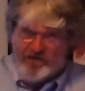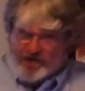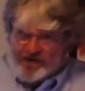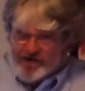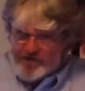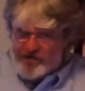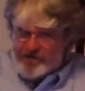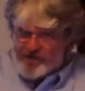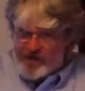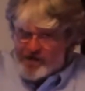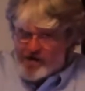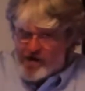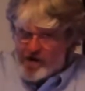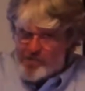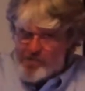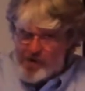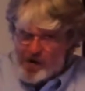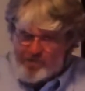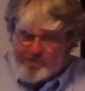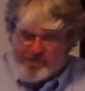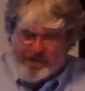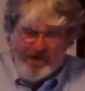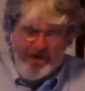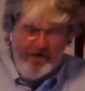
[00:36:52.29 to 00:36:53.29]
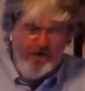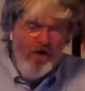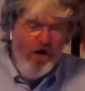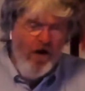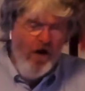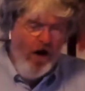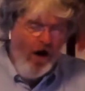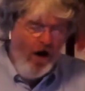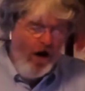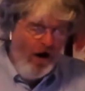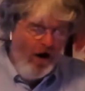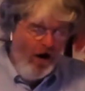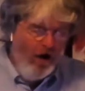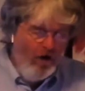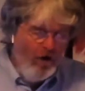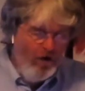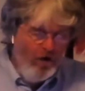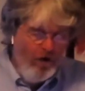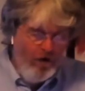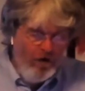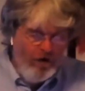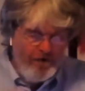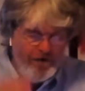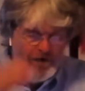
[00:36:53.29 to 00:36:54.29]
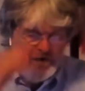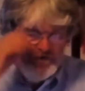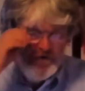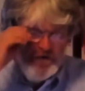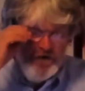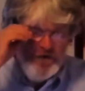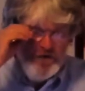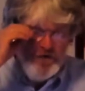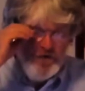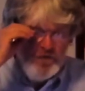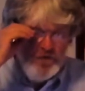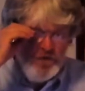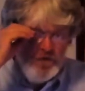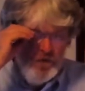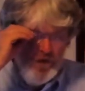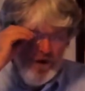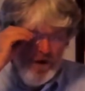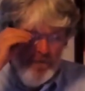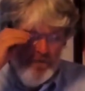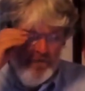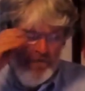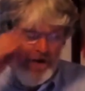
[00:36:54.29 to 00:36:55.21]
And as they come up then, uh, I'll, I'll, continue to uh,